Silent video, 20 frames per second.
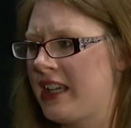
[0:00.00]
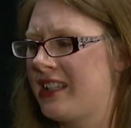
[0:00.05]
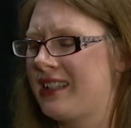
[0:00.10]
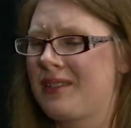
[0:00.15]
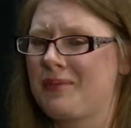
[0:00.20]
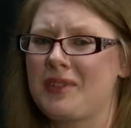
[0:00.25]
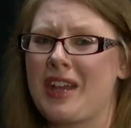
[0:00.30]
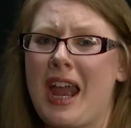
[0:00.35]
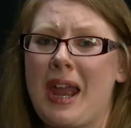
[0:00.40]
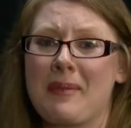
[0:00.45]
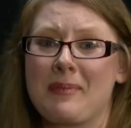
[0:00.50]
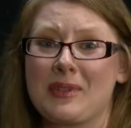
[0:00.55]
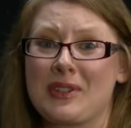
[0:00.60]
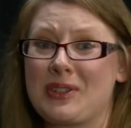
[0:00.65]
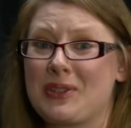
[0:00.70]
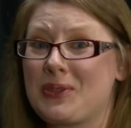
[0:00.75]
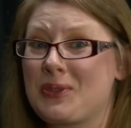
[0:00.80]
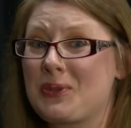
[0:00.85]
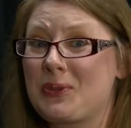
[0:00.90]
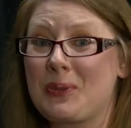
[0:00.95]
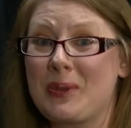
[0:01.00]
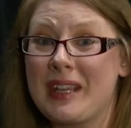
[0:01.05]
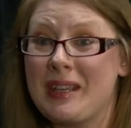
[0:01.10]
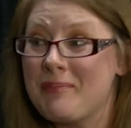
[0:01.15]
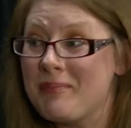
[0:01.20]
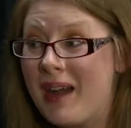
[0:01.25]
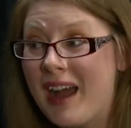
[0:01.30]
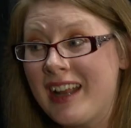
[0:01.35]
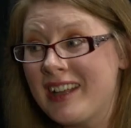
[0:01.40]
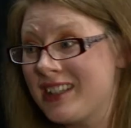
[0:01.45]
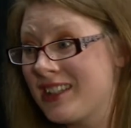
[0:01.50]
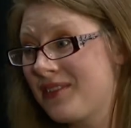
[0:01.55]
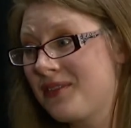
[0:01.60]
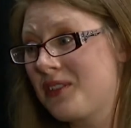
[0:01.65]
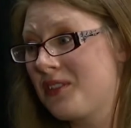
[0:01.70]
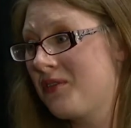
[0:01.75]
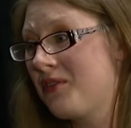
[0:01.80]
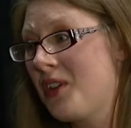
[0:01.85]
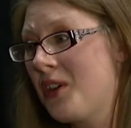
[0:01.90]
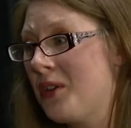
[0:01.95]
sometimes three months for
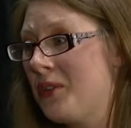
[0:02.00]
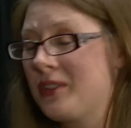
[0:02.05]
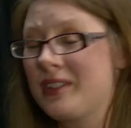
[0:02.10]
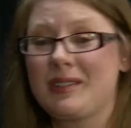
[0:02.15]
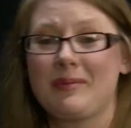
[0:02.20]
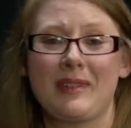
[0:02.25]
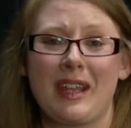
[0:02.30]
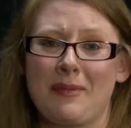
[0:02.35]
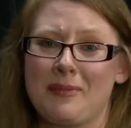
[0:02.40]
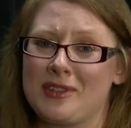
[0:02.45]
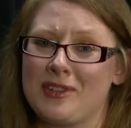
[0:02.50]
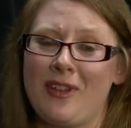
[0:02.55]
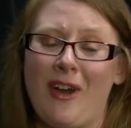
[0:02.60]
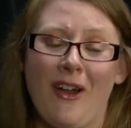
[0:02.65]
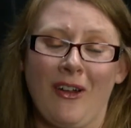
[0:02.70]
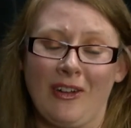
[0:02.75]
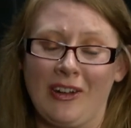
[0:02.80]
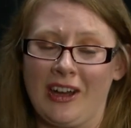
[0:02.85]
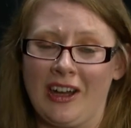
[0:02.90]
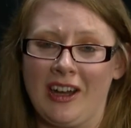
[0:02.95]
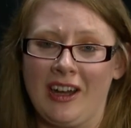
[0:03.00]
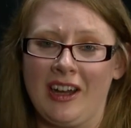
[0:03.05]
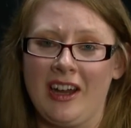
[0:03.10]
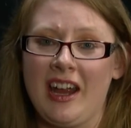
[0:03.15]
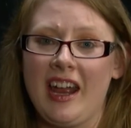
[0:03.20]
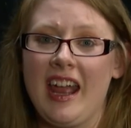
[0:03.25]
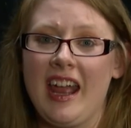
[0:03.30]
folks, sometimes longer